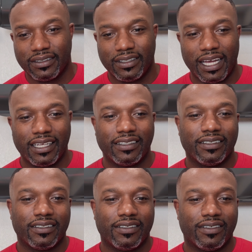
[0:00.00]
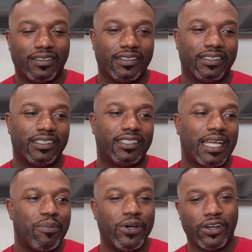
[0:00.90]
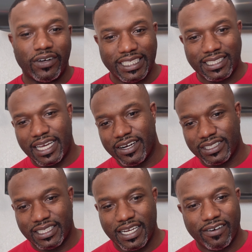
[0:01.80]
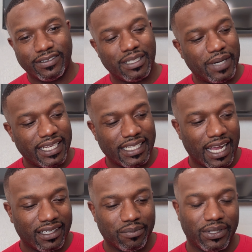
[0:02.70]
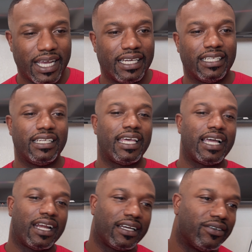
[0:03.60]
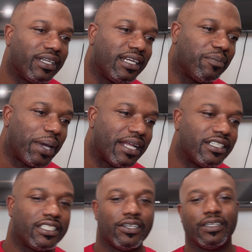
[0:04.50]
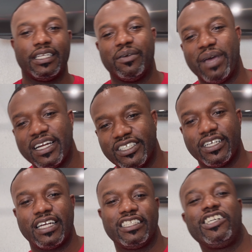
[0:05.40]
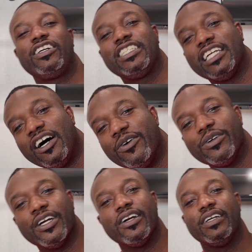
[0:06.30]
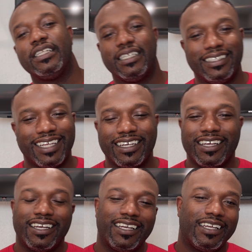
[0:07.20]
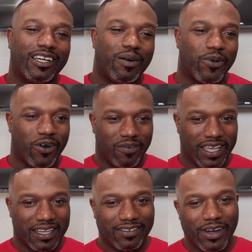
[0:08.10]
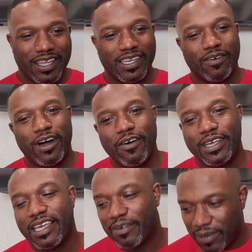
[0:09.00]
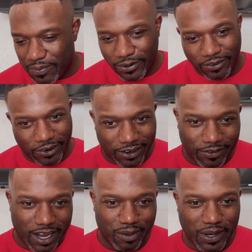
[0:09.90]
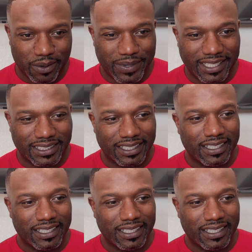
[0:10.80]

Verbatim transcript: Like, stop putting all these layers in there. If somebody's got to complain and then they got to go get a manager and then the manager got to talk to the owner and then like, come on, man, why you why are we giving people to run around about a pizza?